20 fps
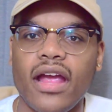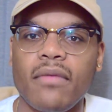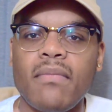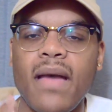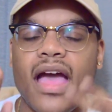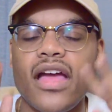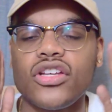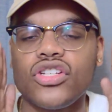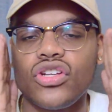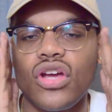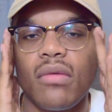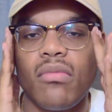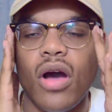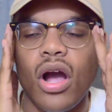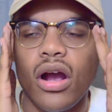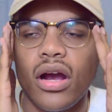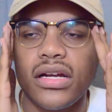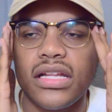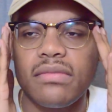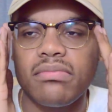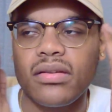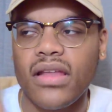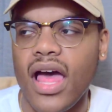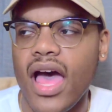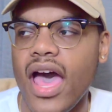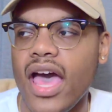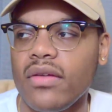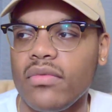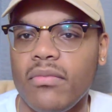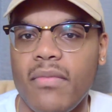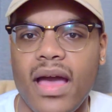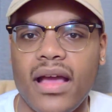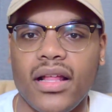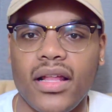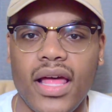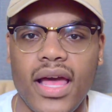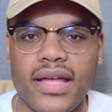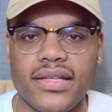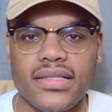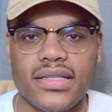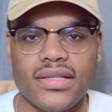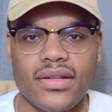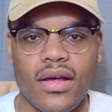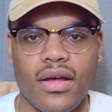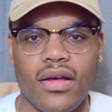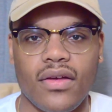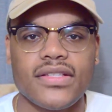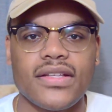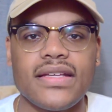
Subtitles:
and mind you, I'm already blind with my glasses off.